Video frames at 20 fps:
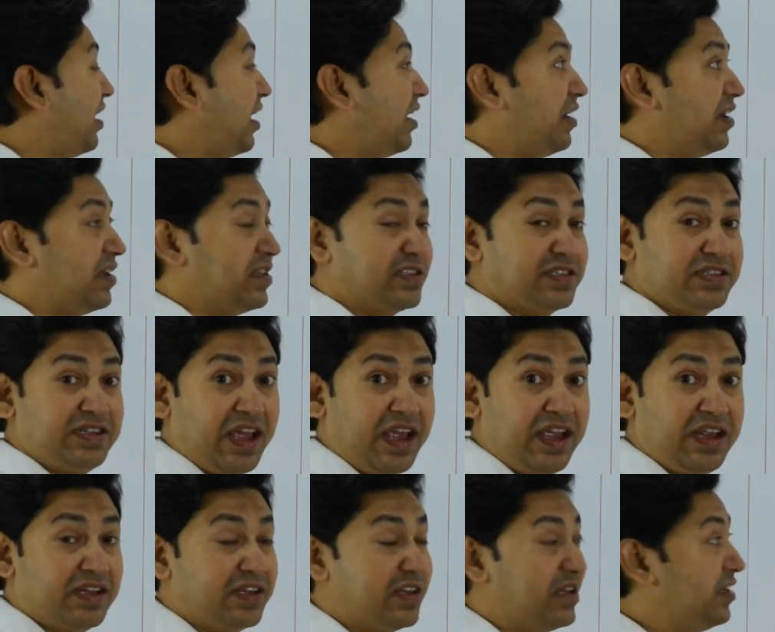Then it is
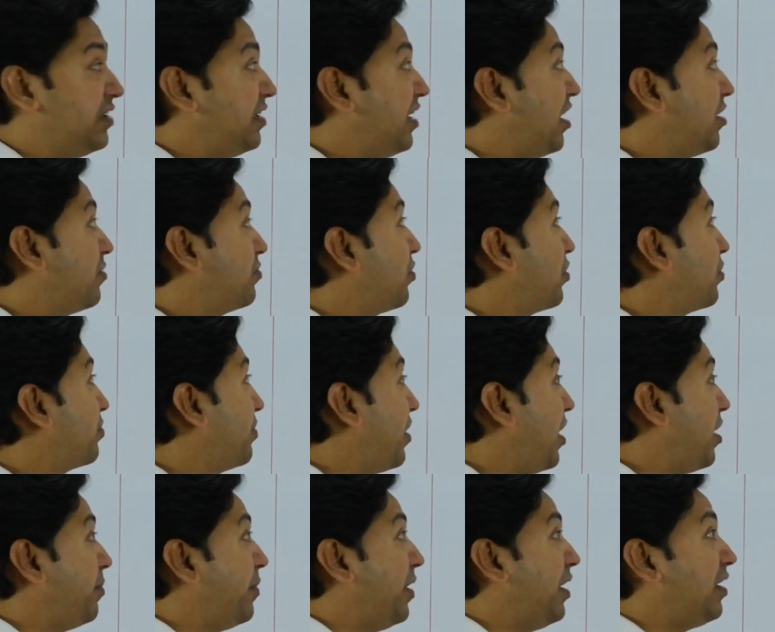date for
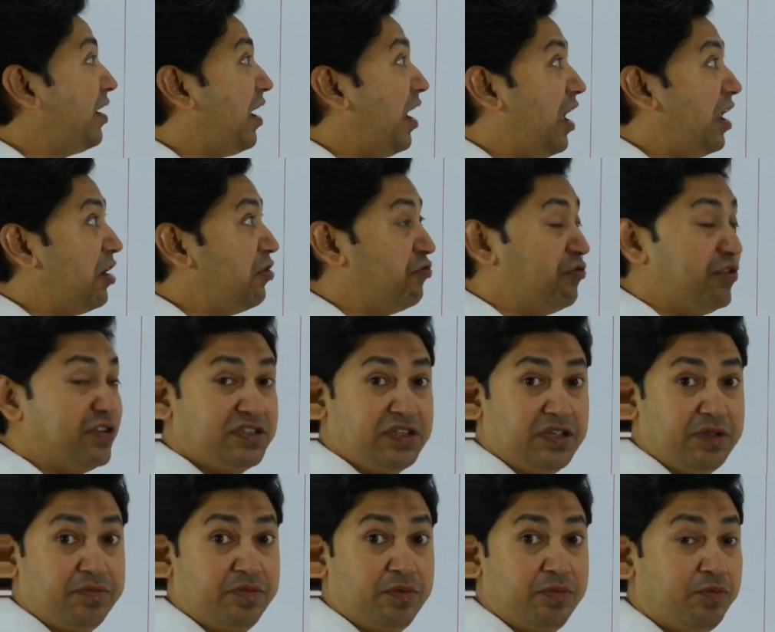payment and
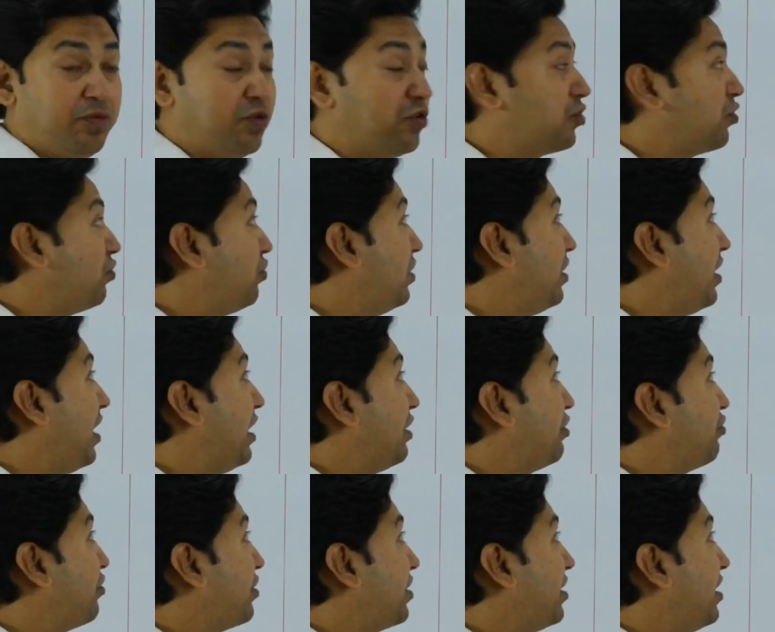receipt, both will
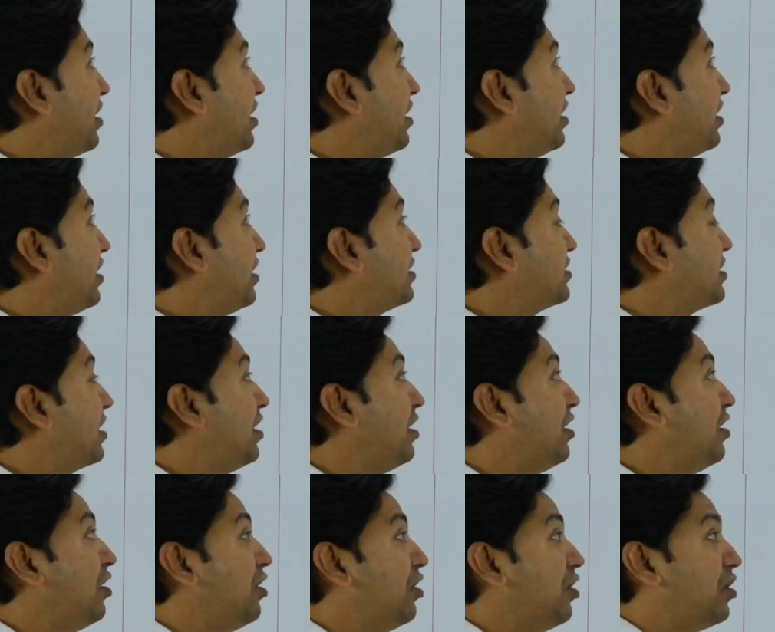enter here in this
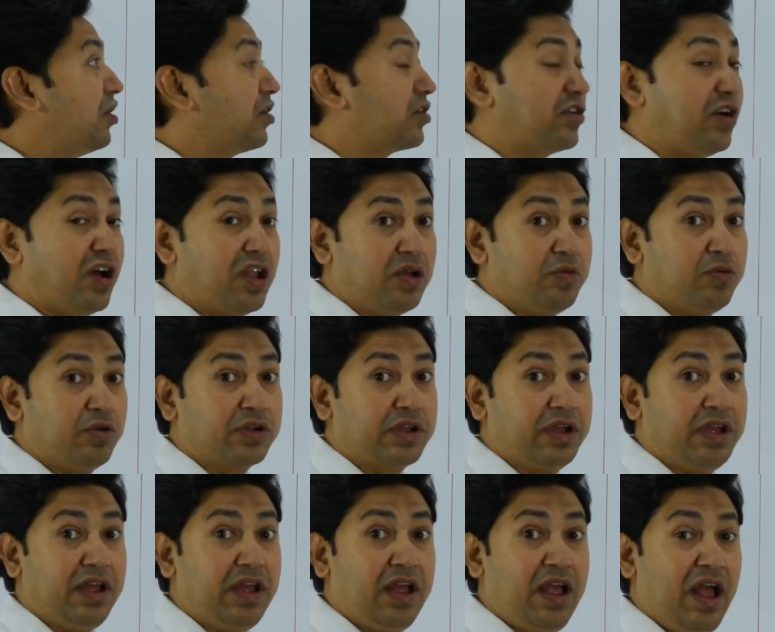column,
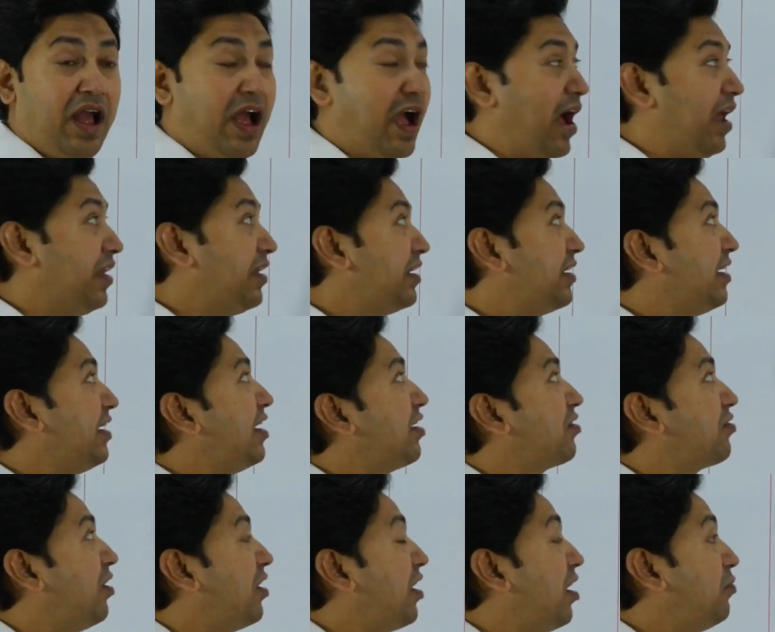okay? And the detail
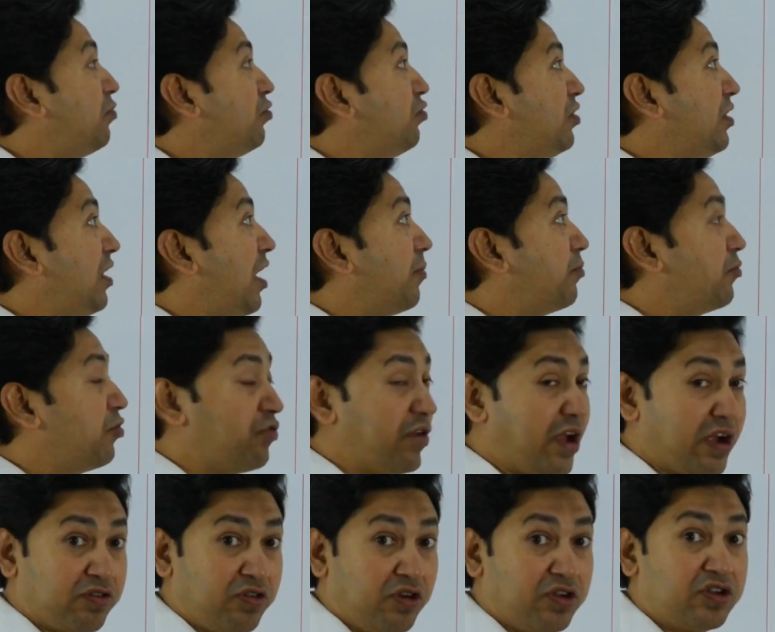column, we have to
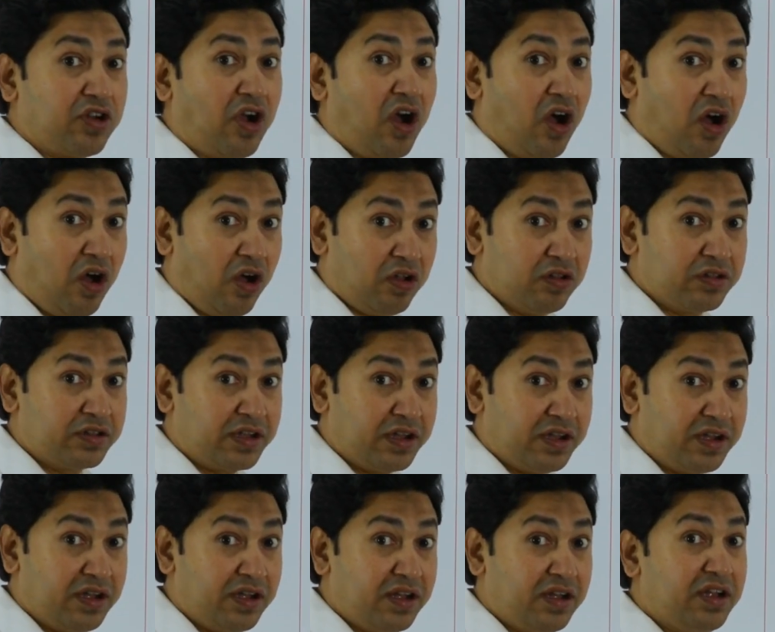record all
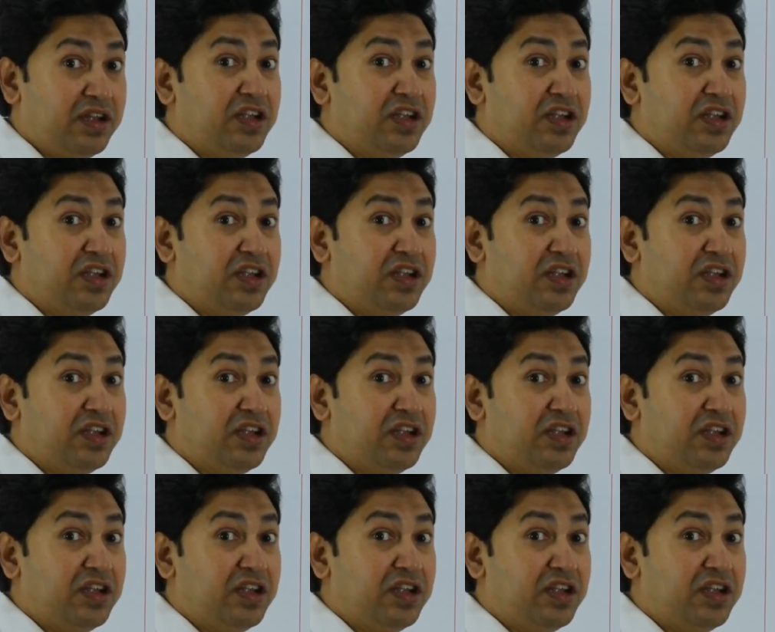the